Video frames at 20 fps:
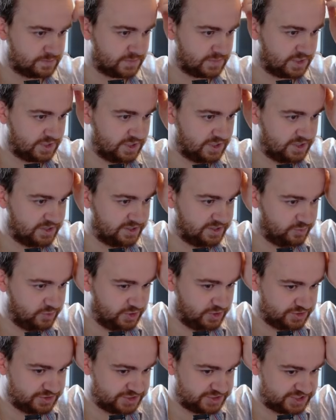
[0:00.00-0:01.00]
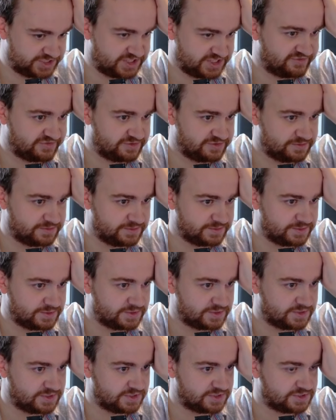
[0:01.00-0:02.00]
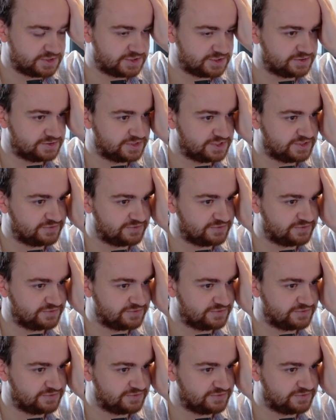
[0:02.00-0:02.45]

Then we'll go 7 into the